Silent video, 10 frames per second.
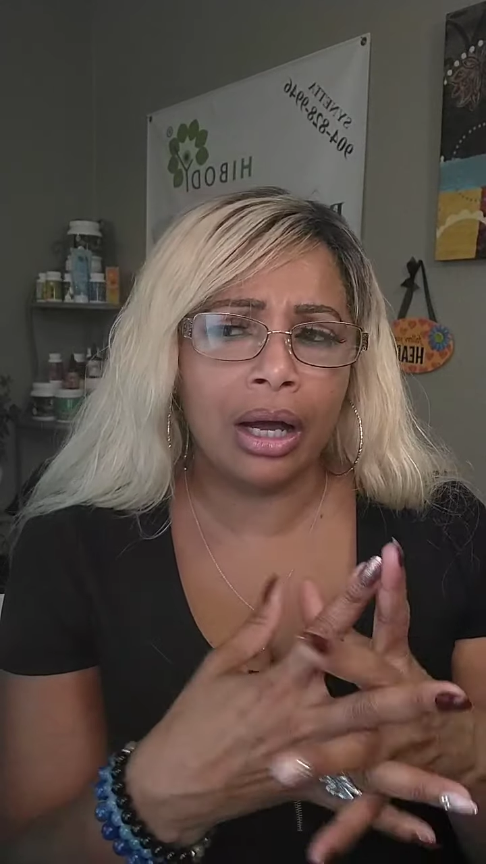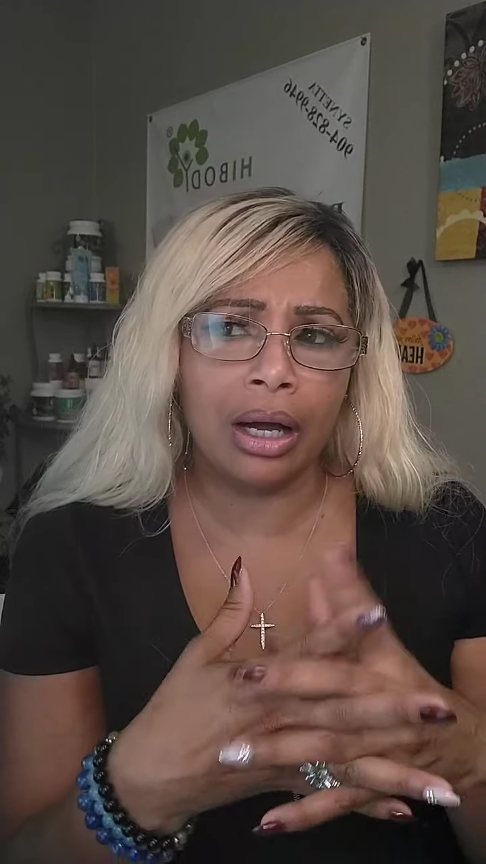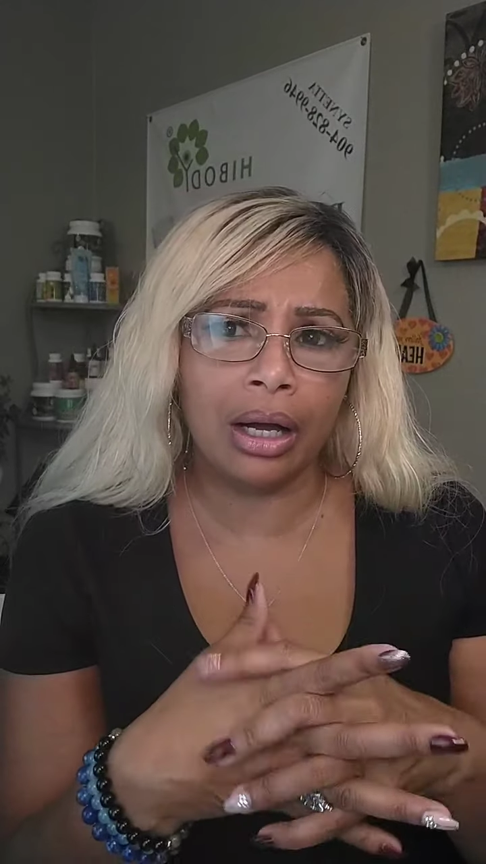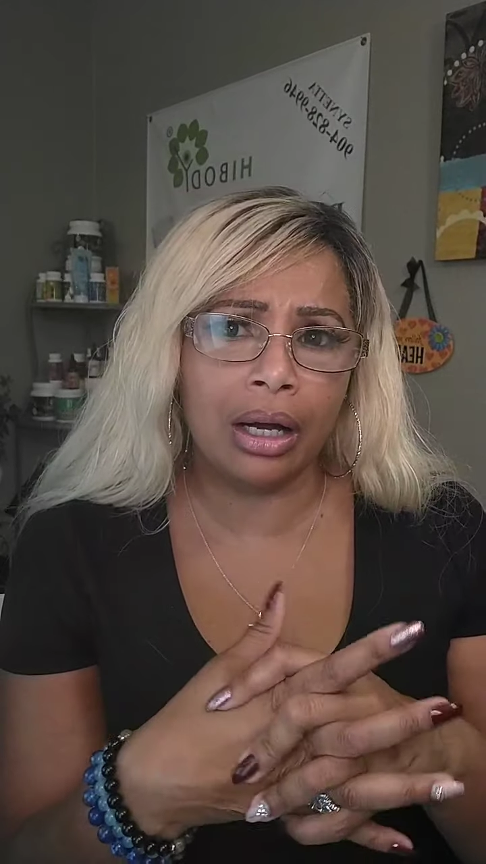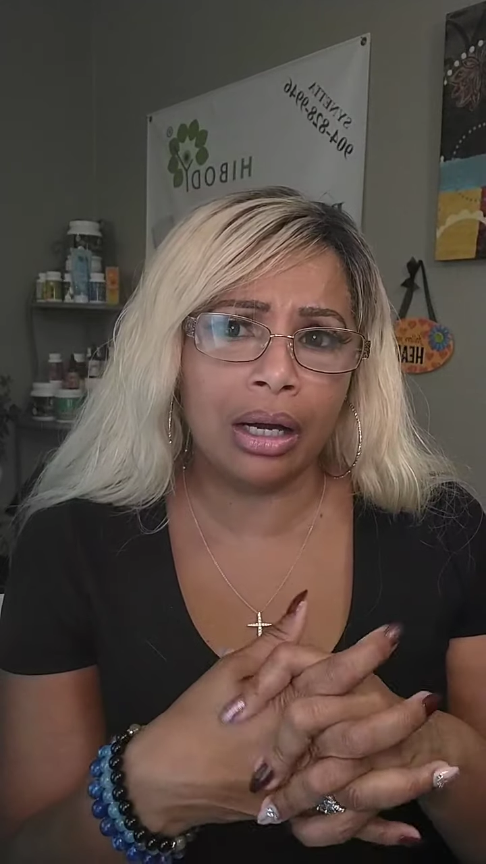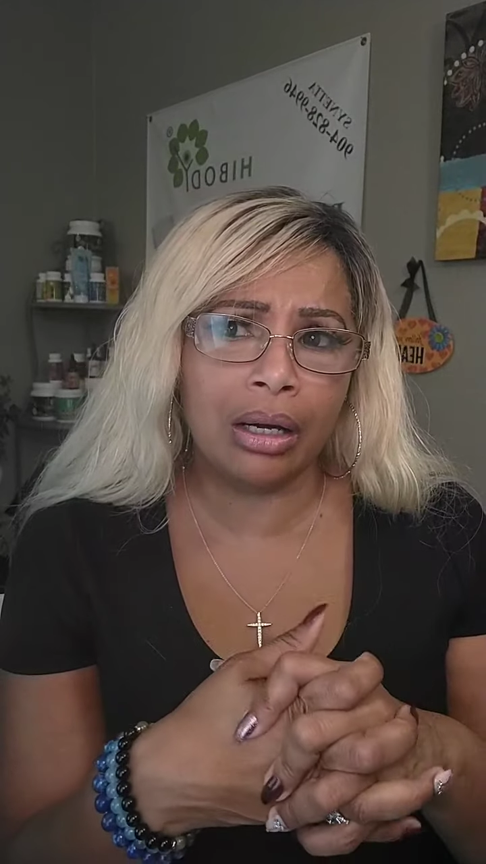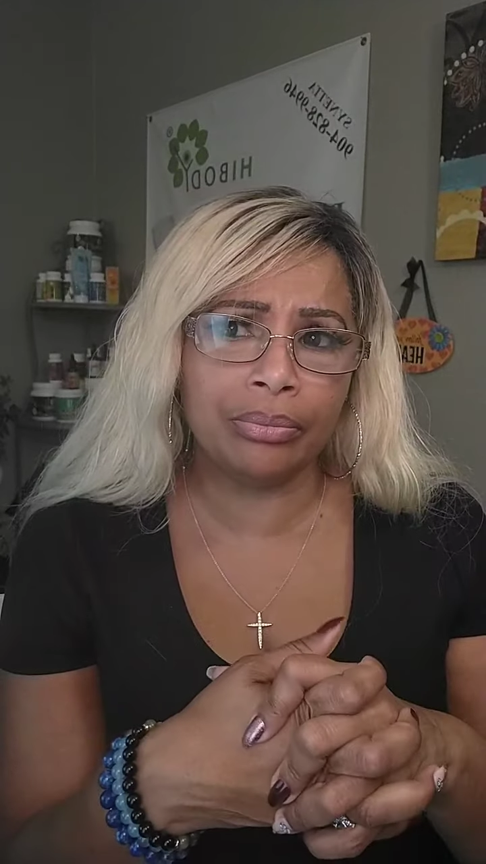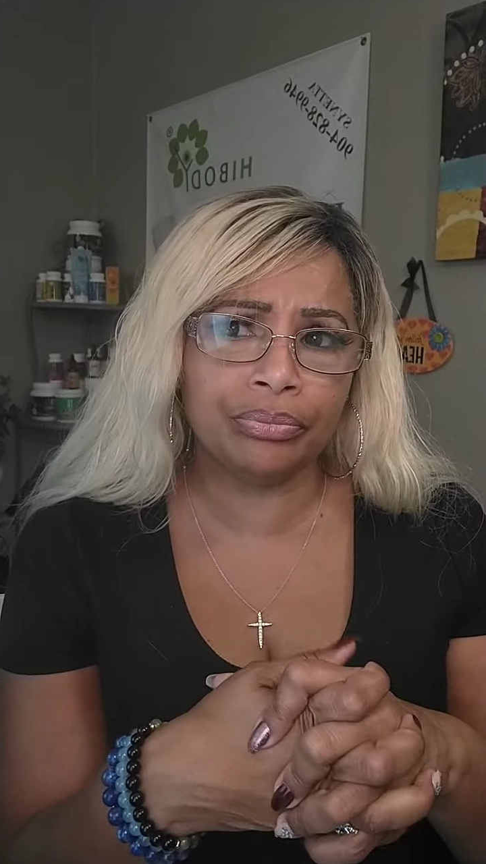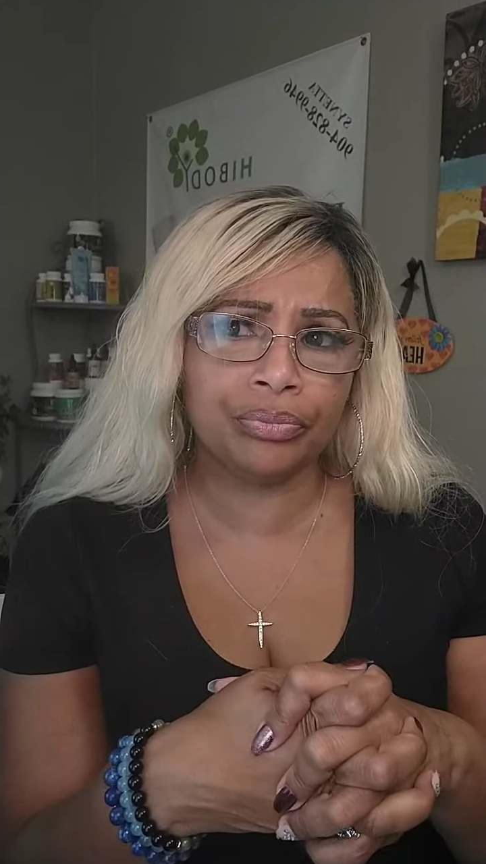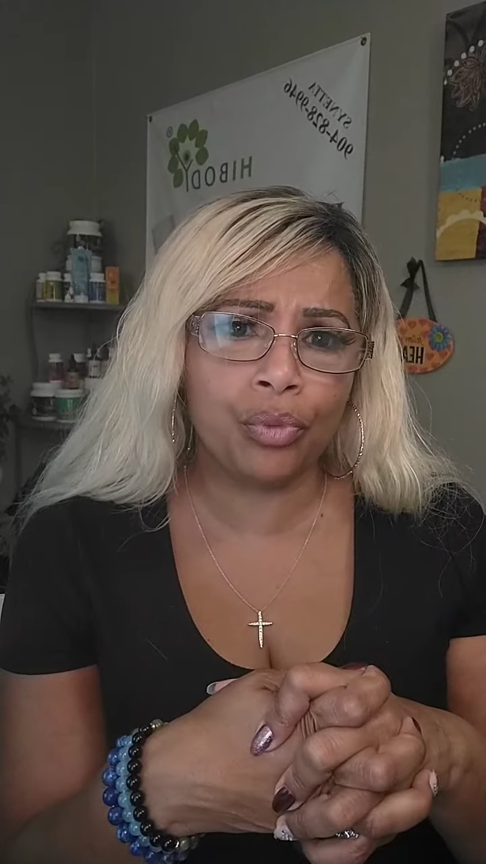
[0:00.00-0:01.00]

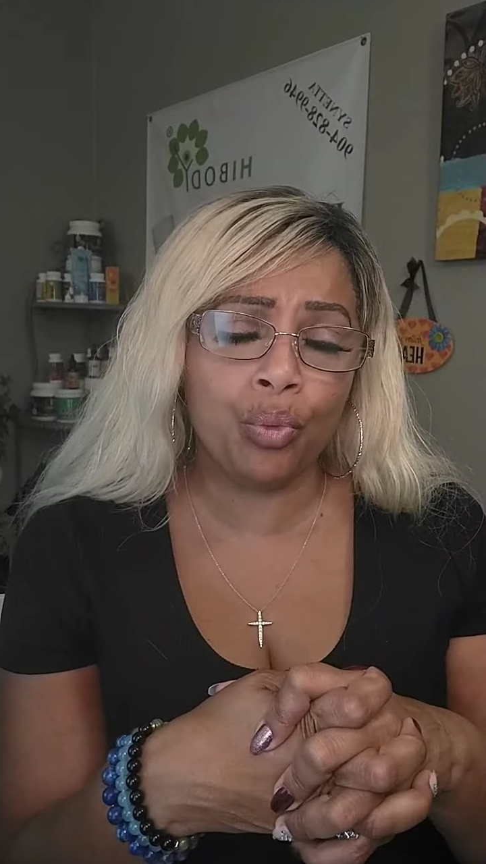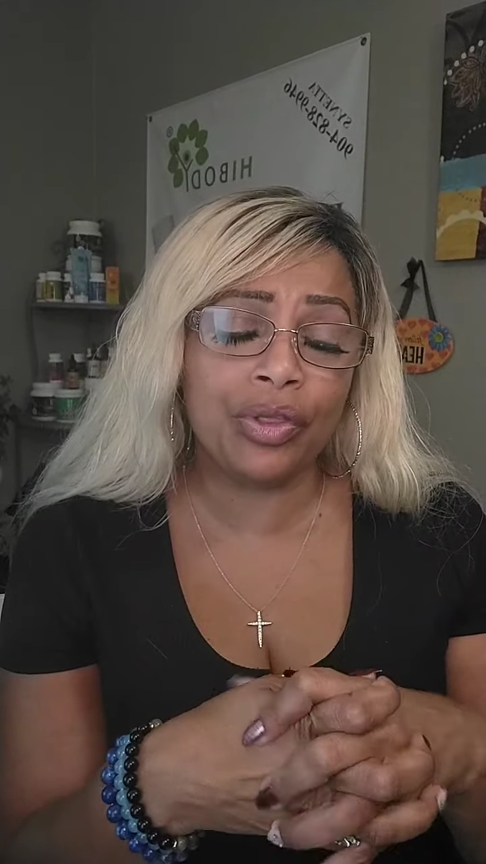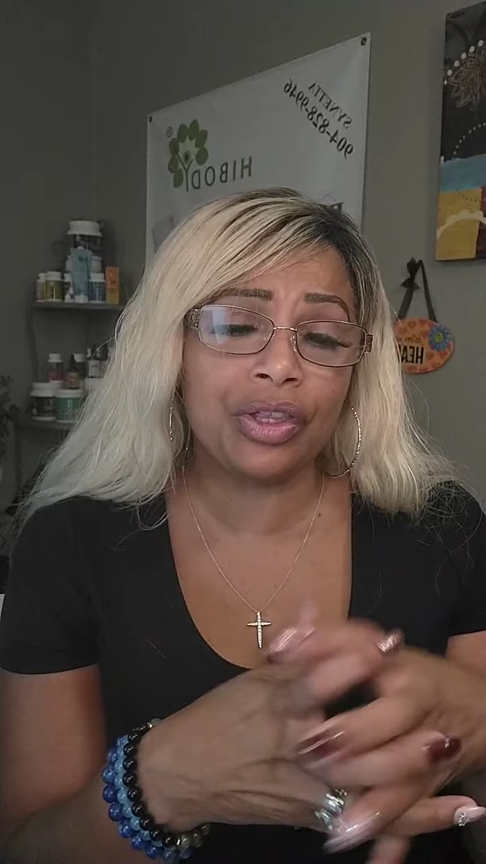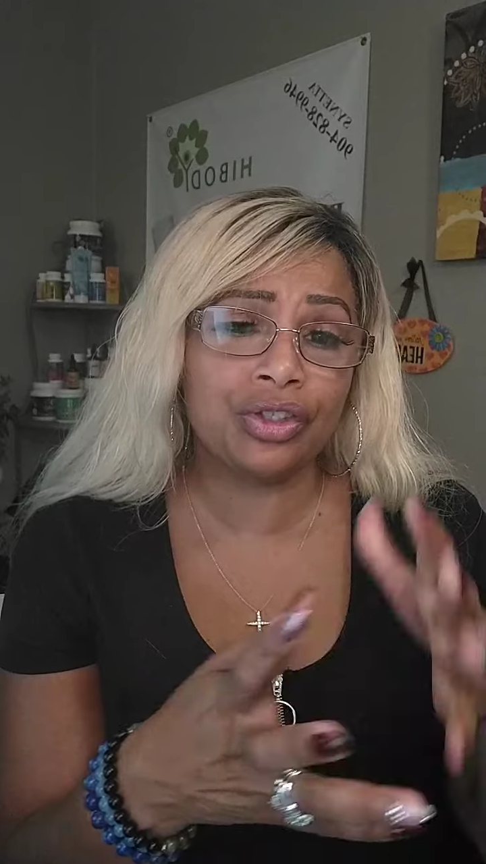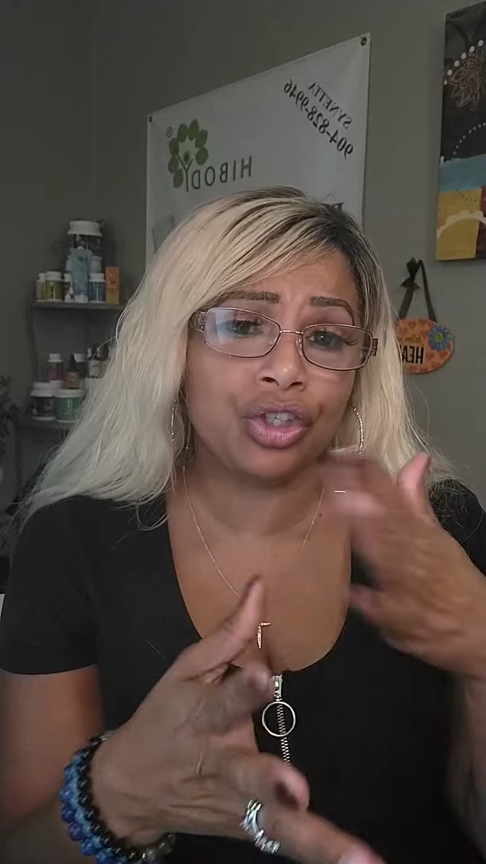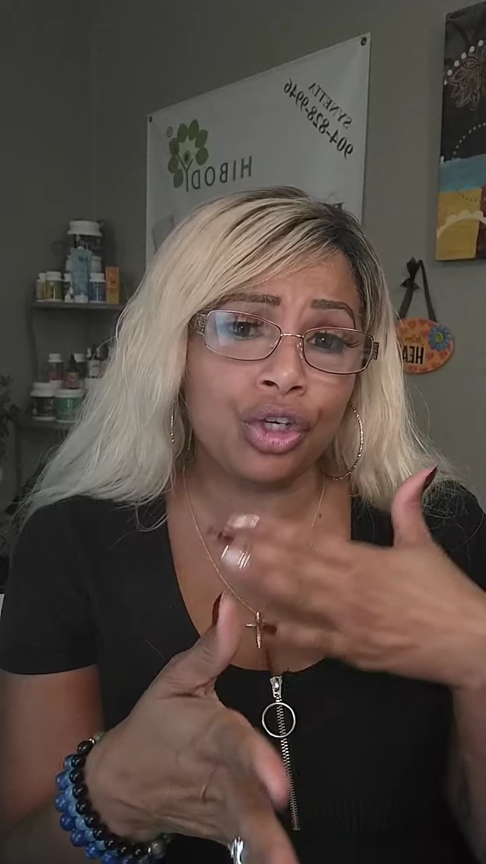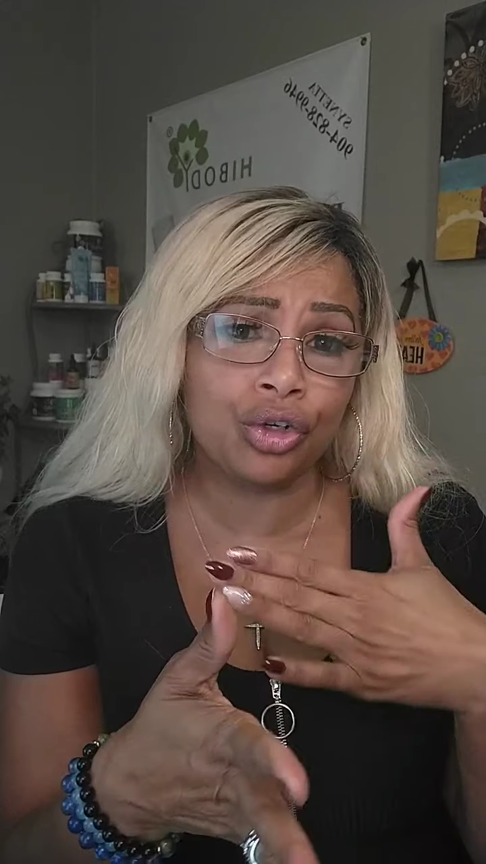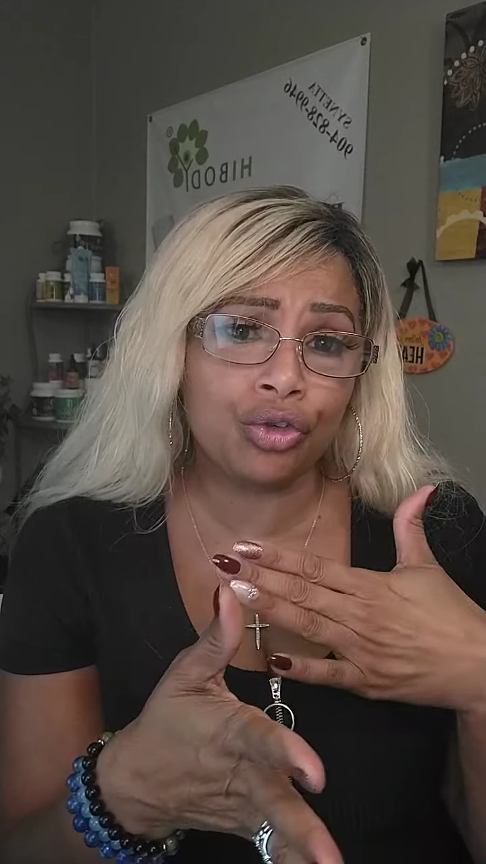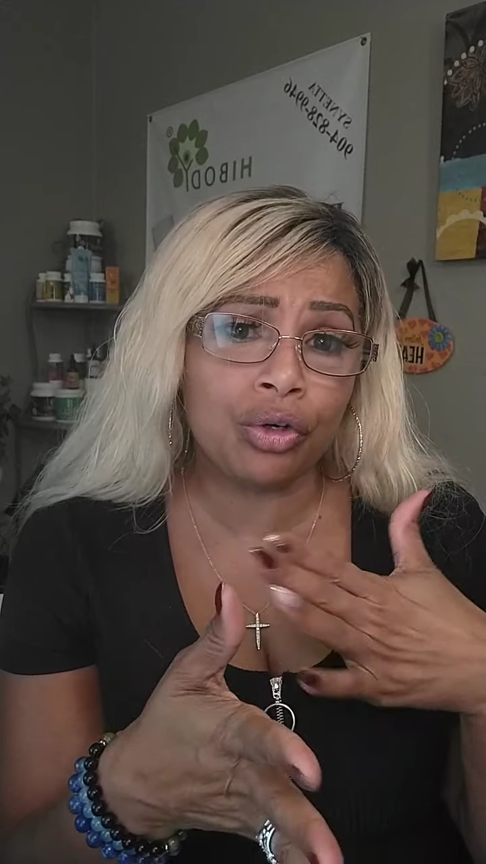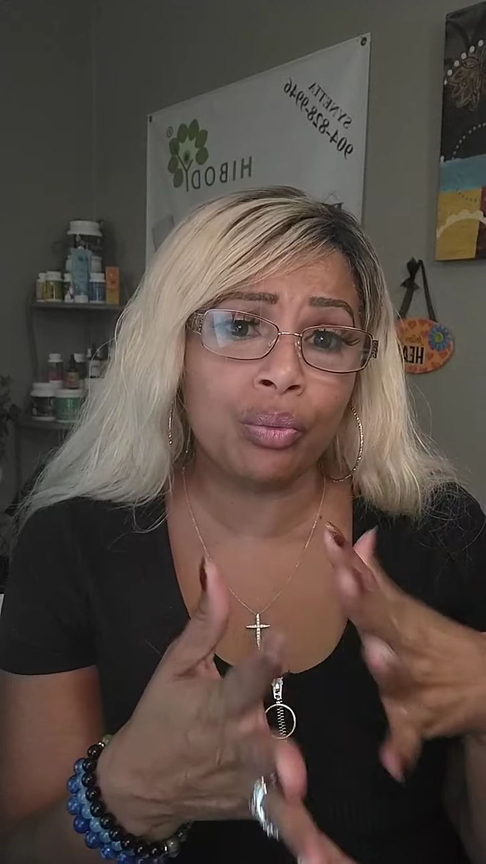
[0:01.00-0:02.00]
um with the
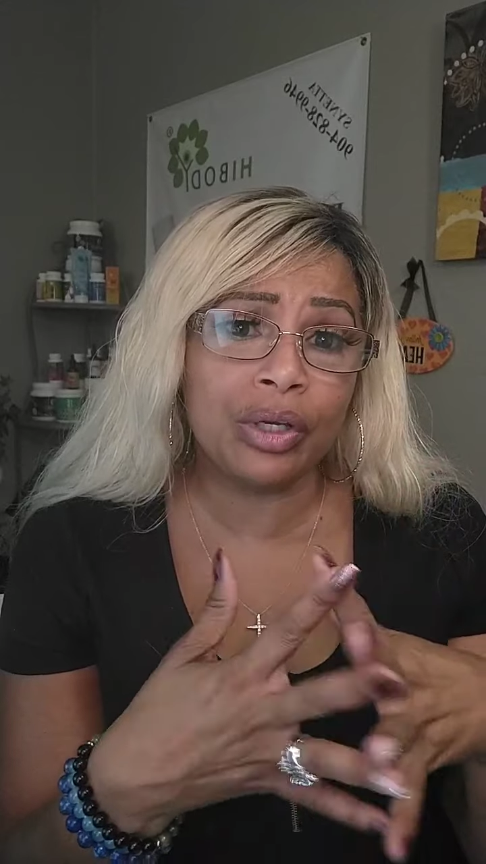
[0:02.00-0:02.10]
children